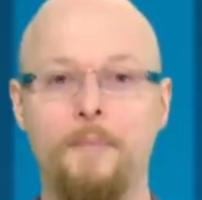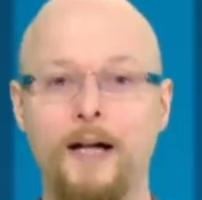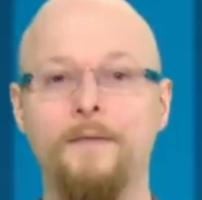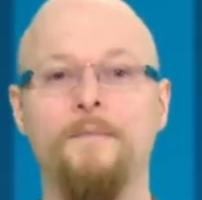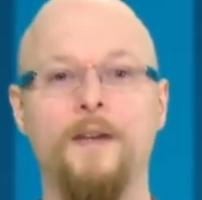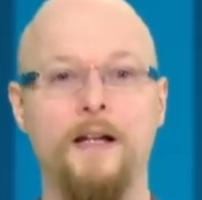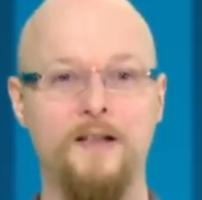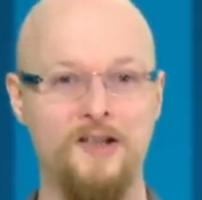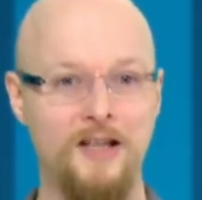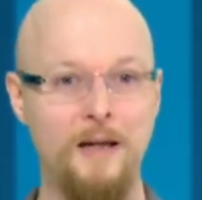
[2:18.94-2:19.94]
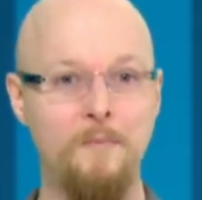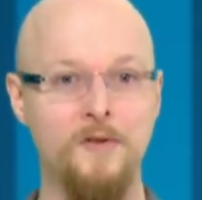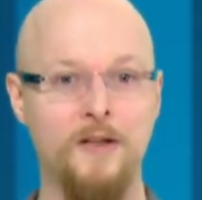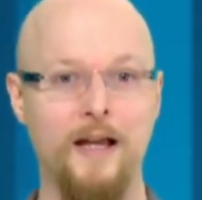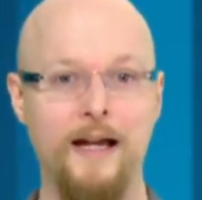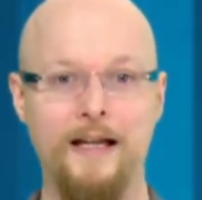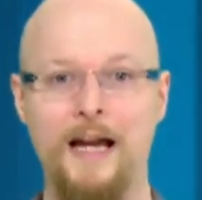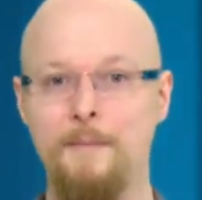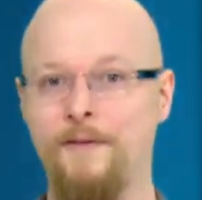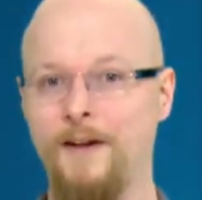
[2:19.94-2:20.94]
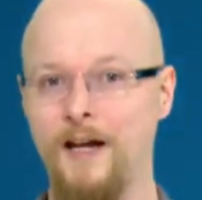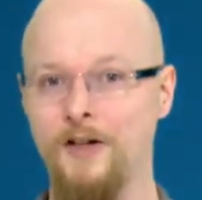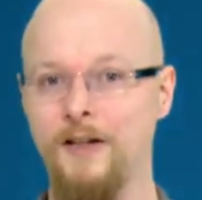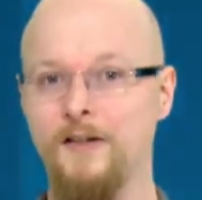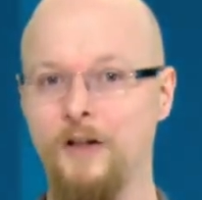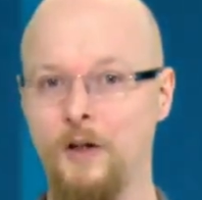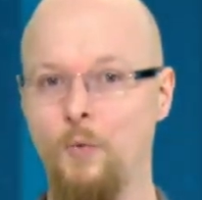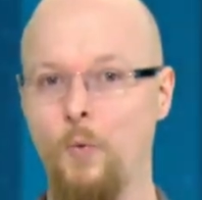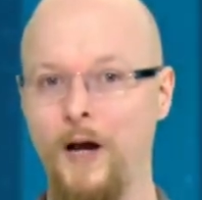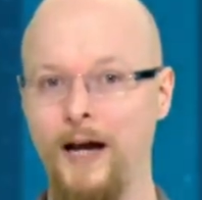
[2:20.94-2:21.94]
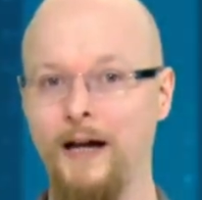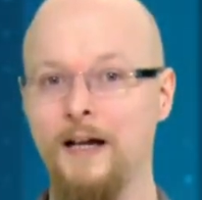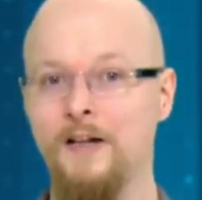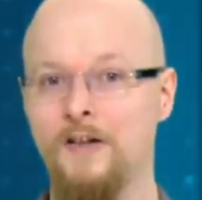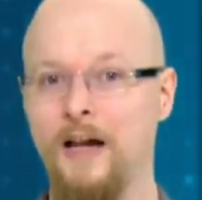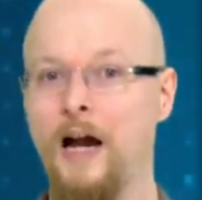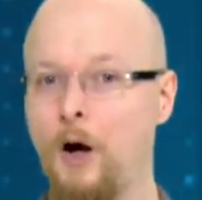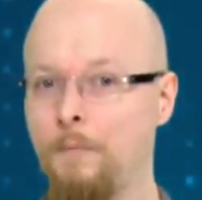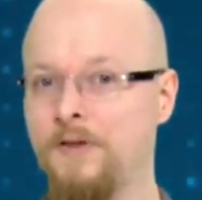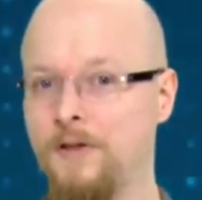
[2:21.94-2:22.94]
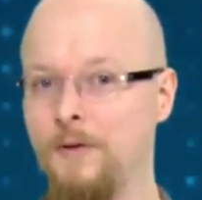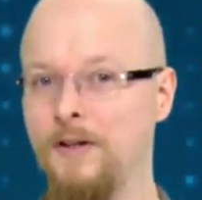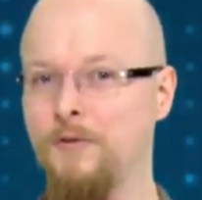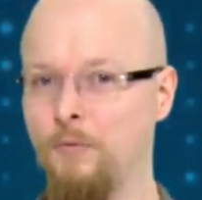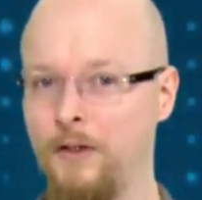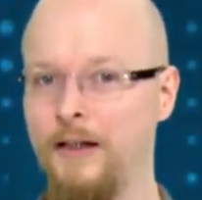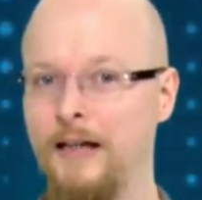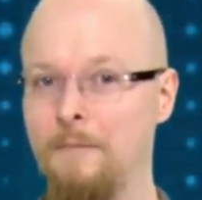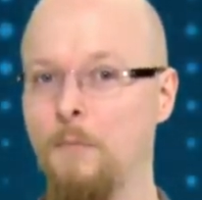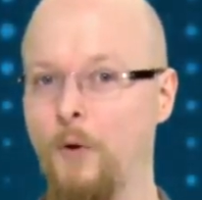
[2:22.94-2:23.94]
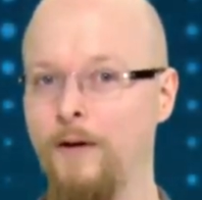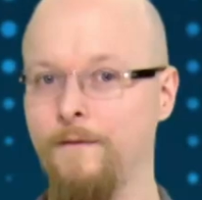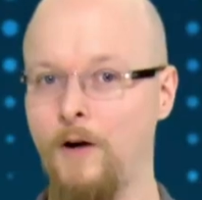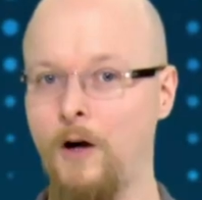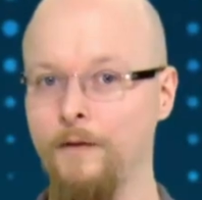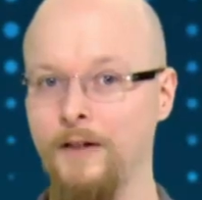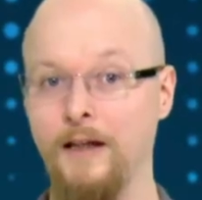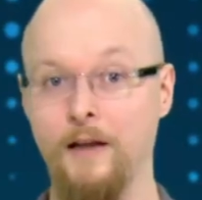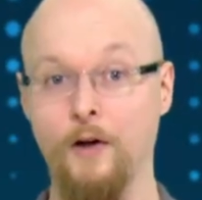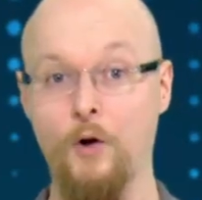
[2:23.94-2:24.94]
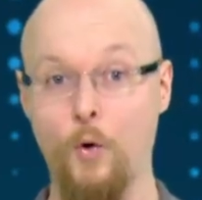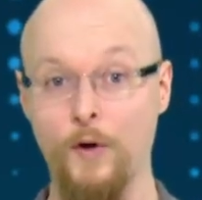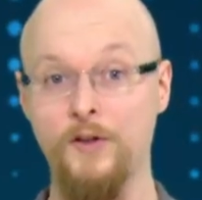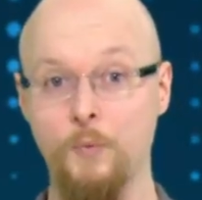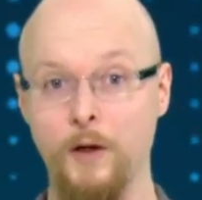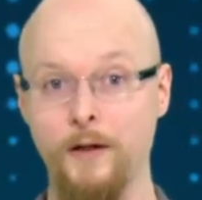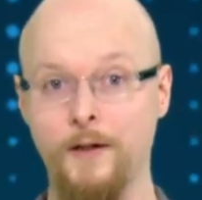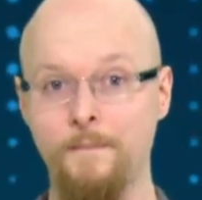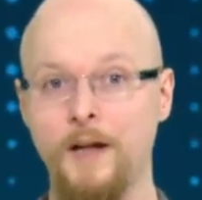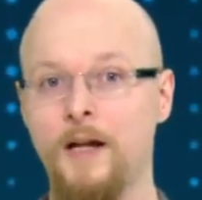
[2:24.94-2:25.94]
but it seems like gamification is a good way to help students really get more involved in their coursework.